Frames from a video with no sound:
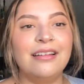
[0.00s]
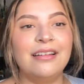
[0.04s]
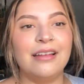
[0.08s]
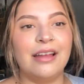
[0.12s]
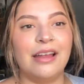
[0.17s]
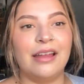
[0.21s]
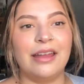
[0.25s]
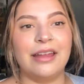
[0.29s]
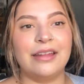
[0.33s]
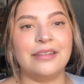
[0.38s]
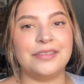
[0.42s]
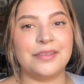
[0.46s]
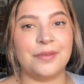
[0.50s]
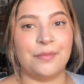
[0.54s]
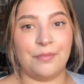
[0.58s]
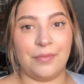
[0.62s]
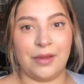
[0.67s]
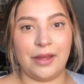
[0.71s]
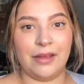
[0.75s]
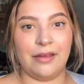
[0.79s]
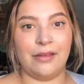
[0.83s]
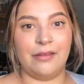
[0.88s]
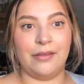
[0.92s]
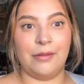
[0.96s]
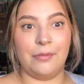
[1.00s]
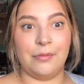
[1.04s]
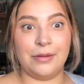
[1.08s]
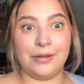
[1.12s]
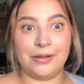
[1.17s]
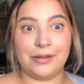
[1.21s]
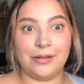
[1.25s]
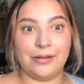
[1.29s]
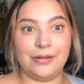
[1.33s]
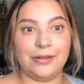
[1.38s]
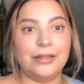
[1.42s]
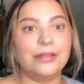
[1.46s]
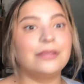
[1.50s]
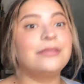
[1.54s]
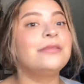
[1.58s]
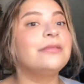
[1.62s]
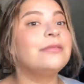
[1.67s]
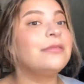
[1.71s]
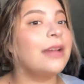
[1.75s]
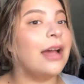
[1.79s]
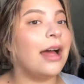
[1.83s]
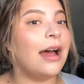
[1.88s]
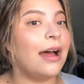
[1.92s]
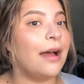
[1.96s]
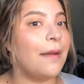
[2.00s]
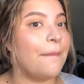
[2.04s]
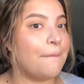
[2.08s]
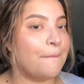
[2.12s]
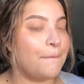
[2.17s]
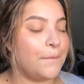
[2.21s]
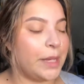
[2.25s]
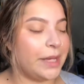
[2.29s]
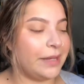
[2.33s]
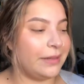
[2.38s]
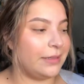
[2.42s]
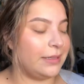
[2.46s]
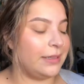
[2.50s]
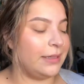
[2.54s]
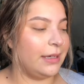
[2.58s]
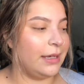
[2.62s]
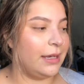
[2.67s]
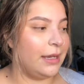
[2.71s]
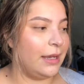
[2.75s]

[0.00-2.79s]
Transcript: A handsome man, let me tell you. But